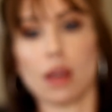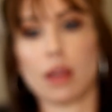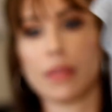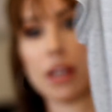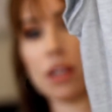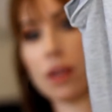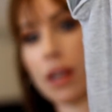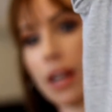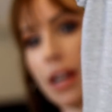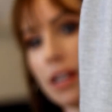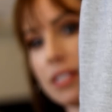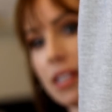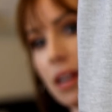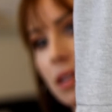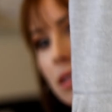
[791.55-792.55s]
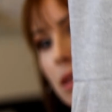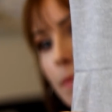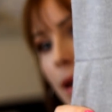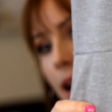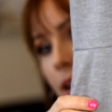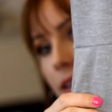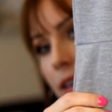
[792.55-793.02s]
And then you can kind of tell in the
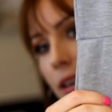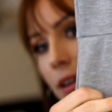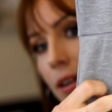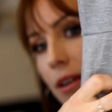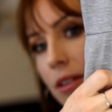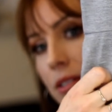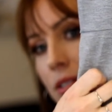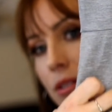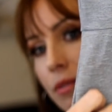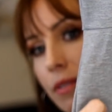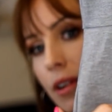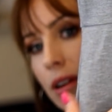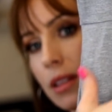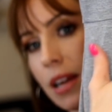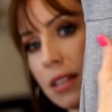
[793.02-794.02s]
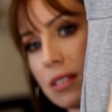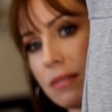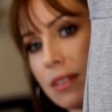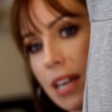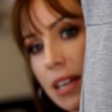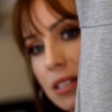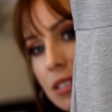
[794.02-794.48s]
back here, also lots
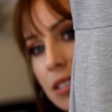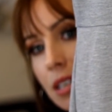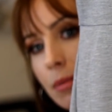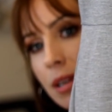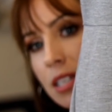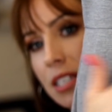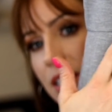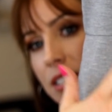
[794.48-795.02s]
of nice seaming